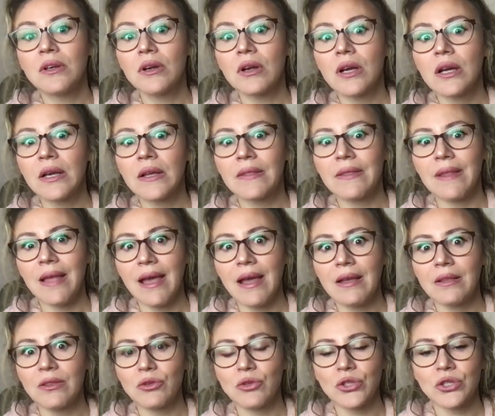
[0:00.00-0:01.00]

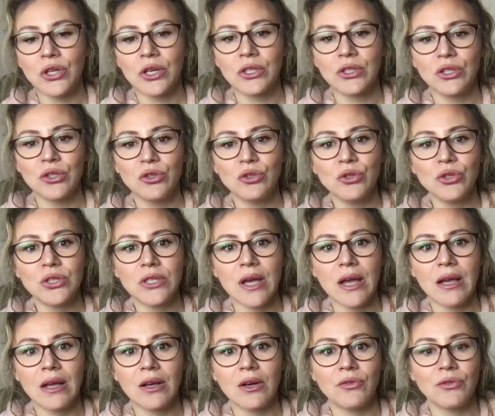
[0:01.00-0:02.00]
connect to start a new
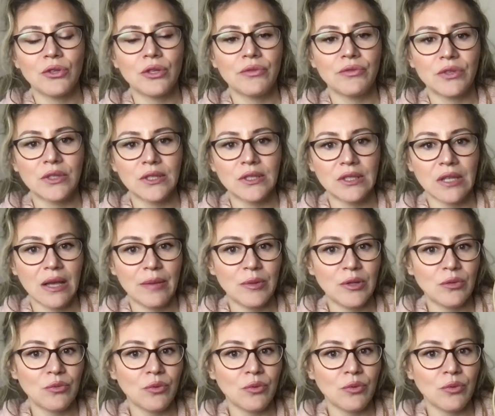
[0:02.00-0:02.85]
cycle for the first time in